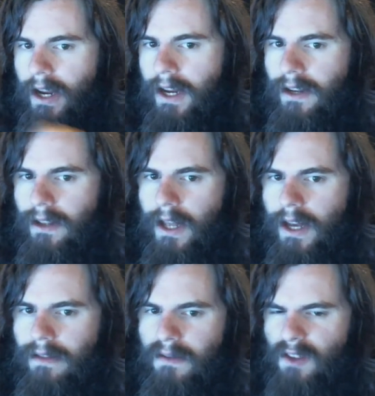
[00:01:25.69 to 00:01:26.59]
and
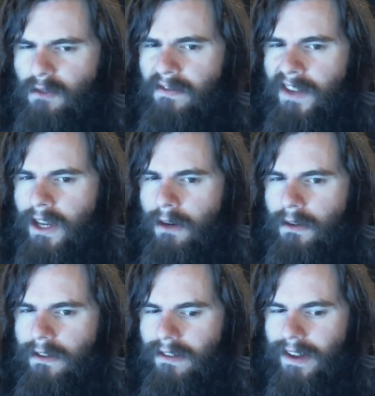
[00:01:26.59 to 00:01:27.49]
like this video
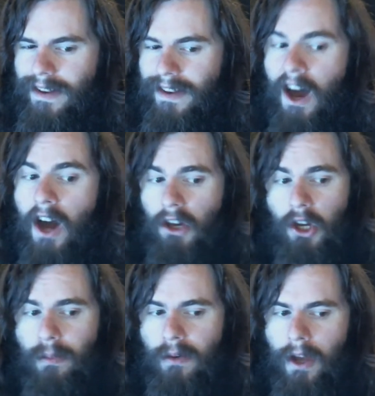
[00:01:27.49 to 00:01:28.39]
is like not
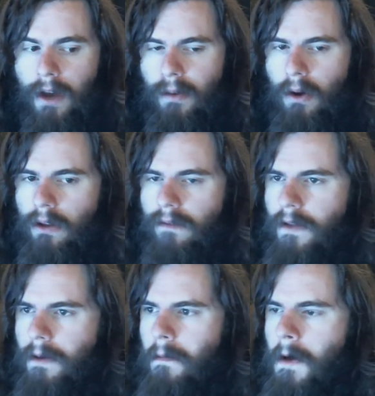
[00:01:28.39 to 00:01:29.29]
gonna bring up all of
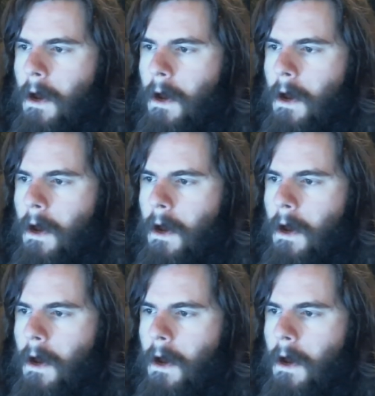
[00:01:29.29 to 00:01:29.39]
them,